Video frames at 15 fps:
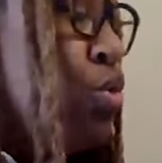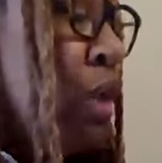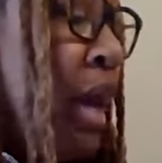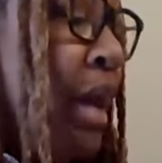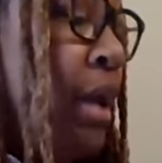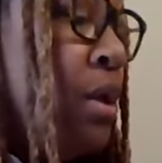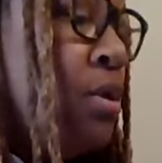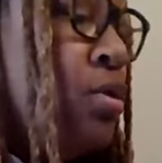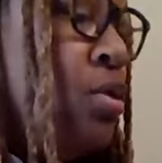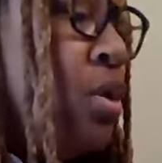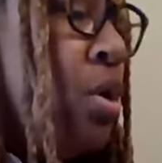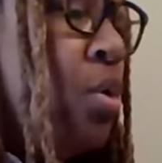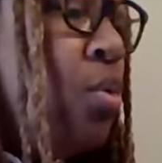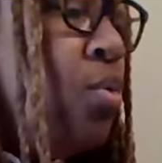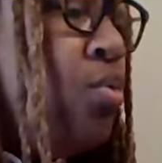Like, you
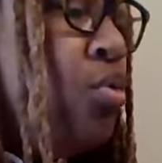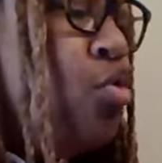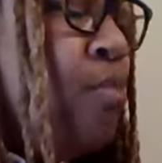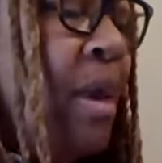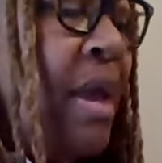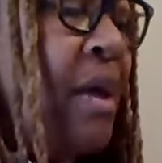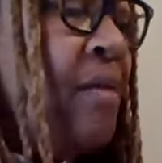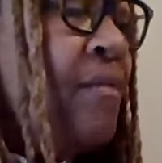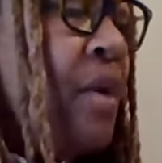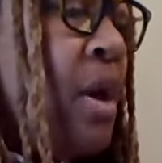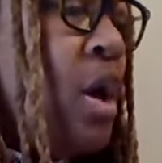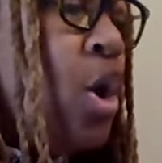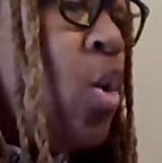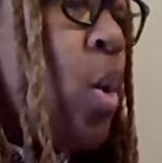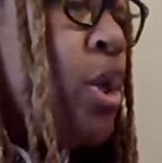know, you may have
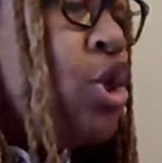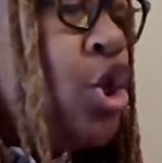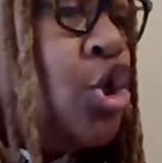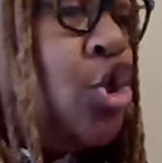quit your